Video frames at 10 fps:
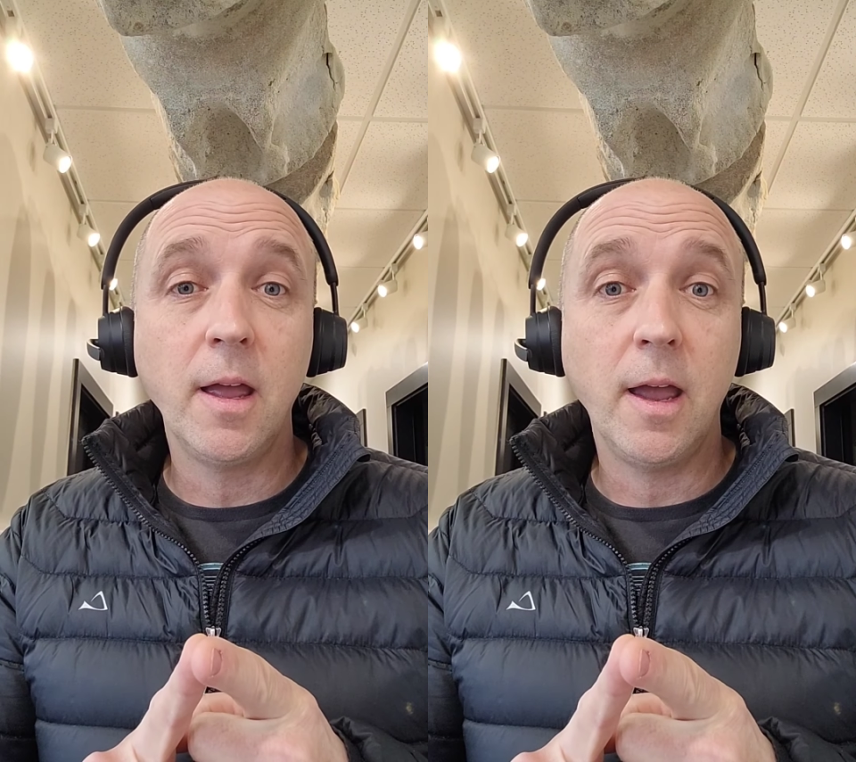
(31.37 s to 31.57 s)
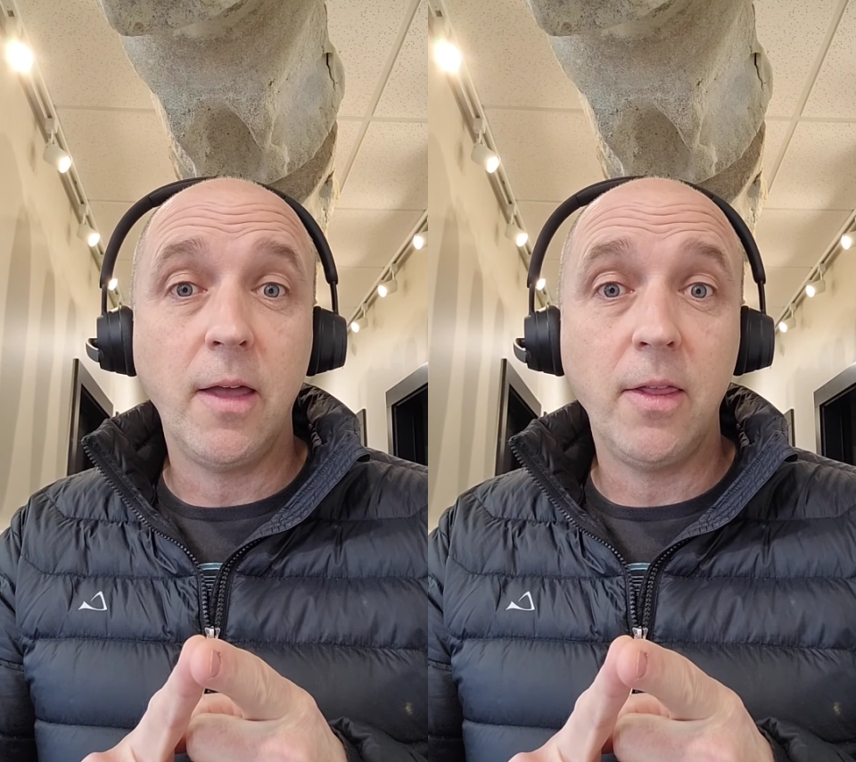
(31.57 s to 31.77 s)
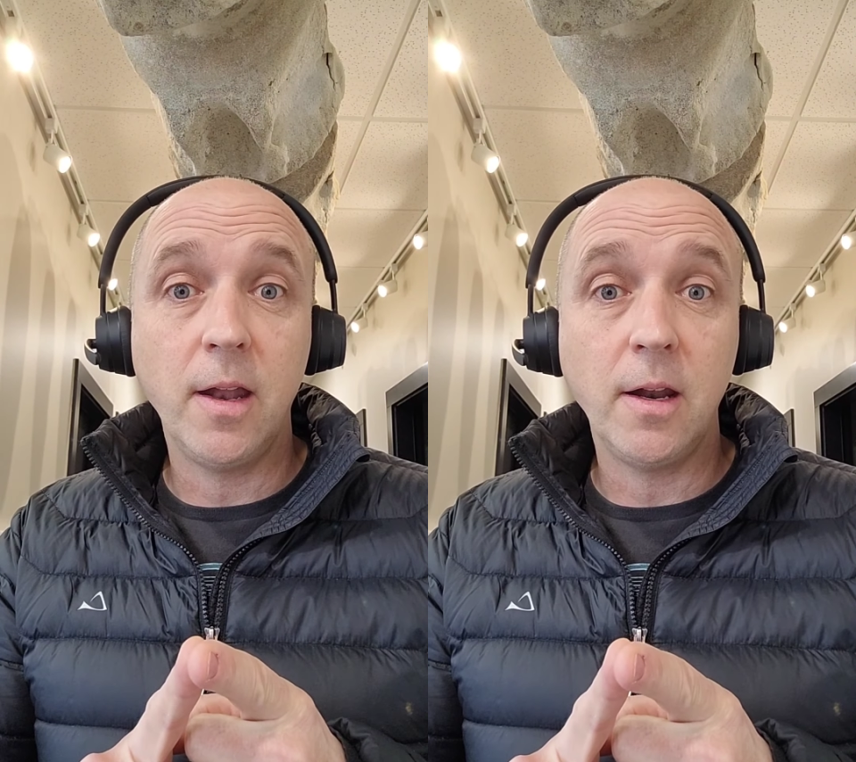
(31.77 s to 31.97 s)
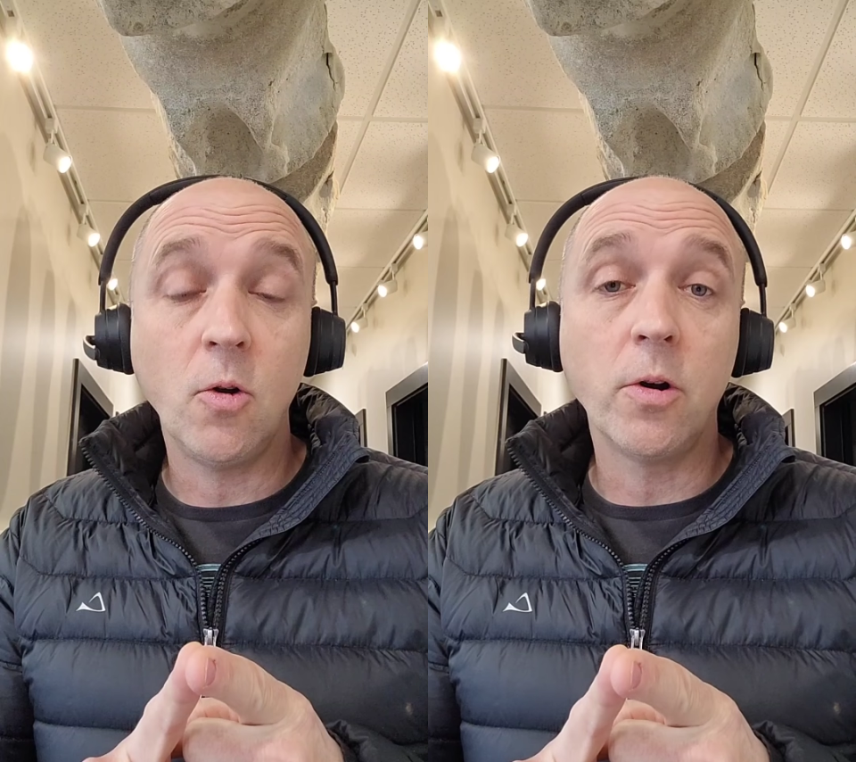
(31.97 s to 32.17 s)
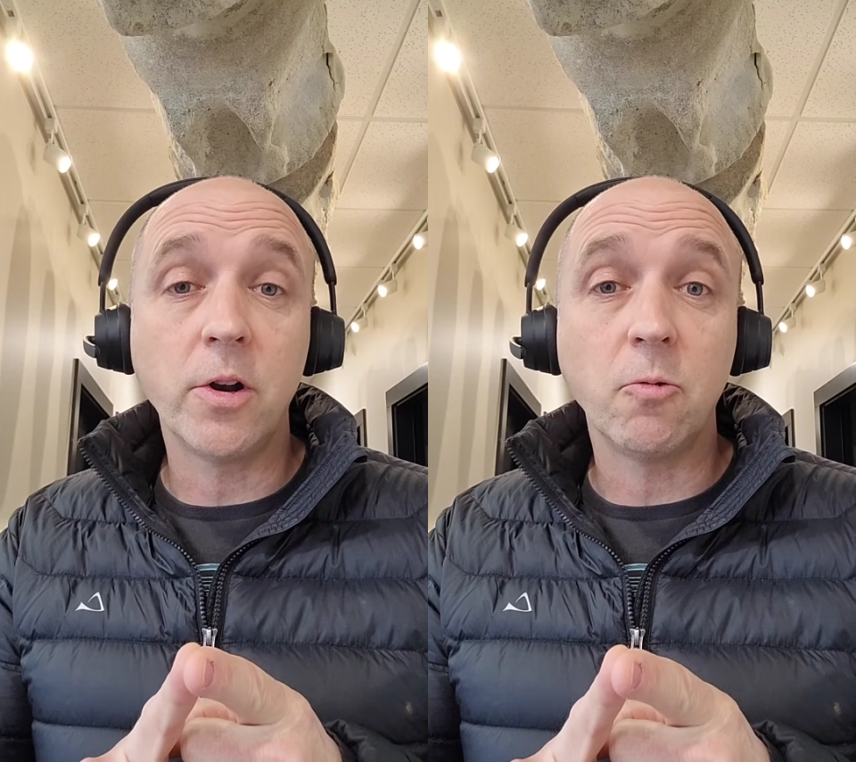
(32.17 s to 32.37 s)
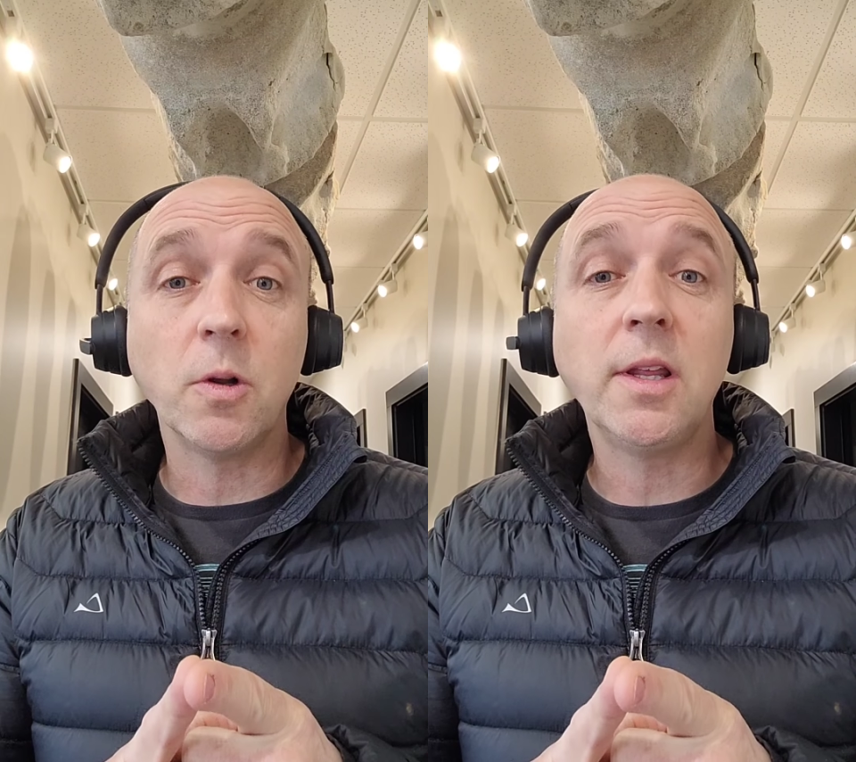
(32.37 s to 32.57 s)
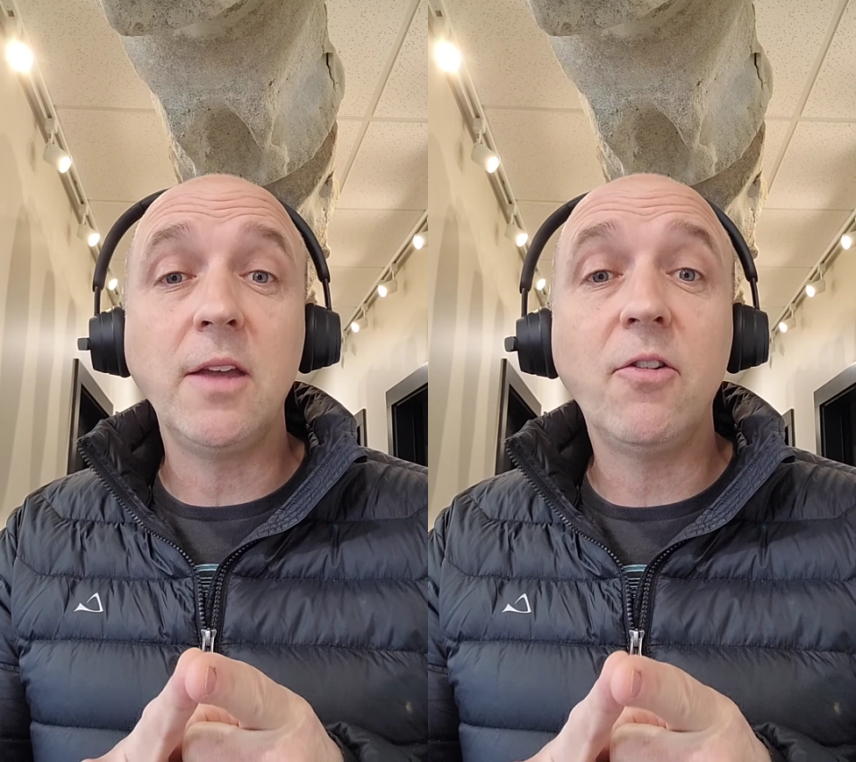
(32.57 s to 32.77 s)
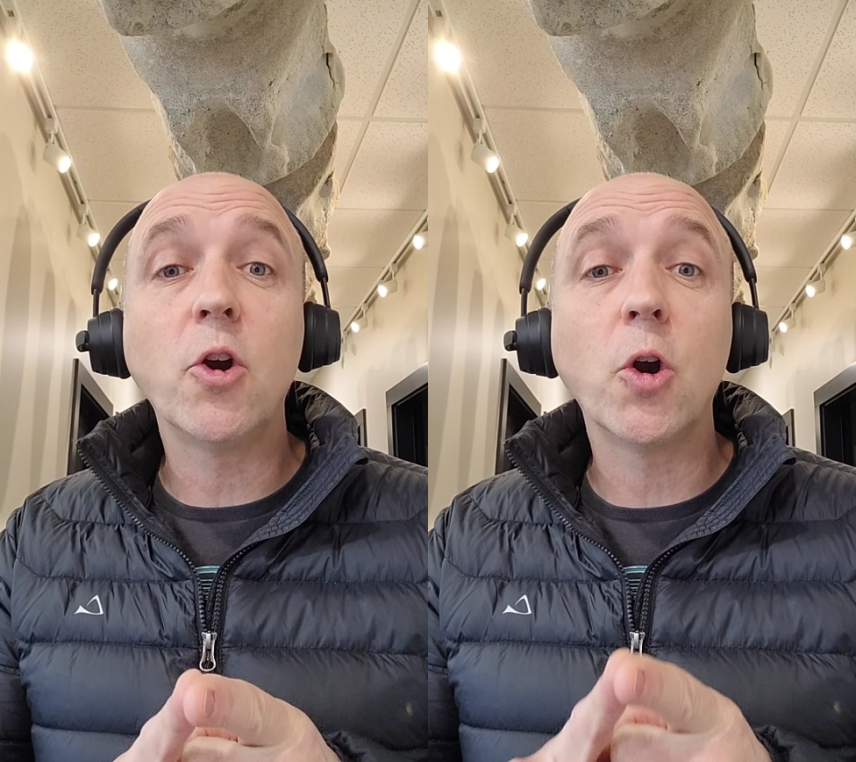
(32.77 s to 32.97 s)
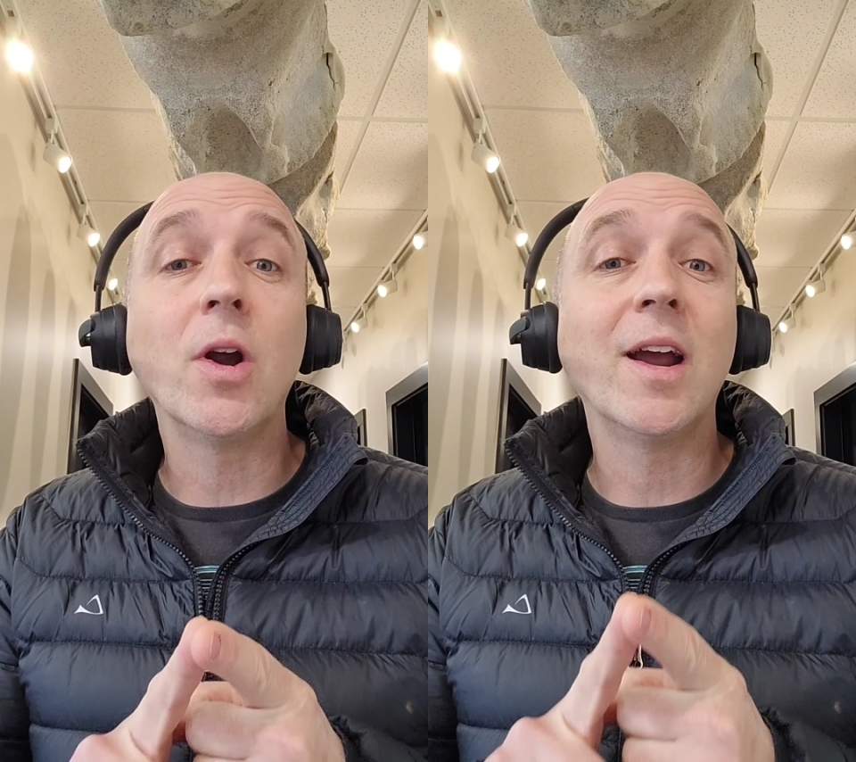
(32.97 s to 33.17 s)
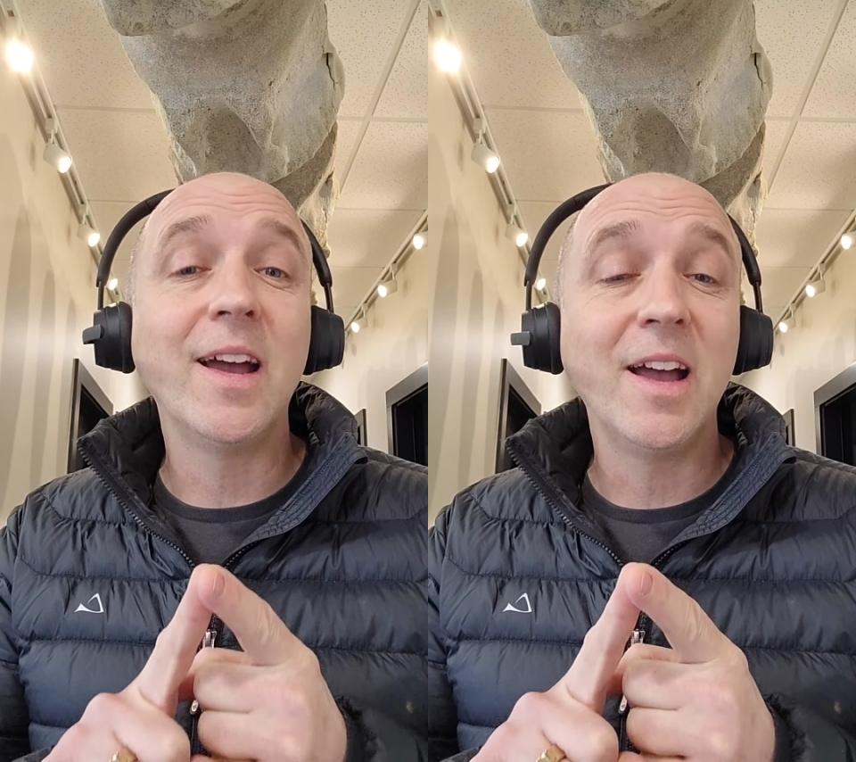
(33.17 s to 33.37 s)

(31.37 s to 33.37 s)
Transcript: And then in order to relieve her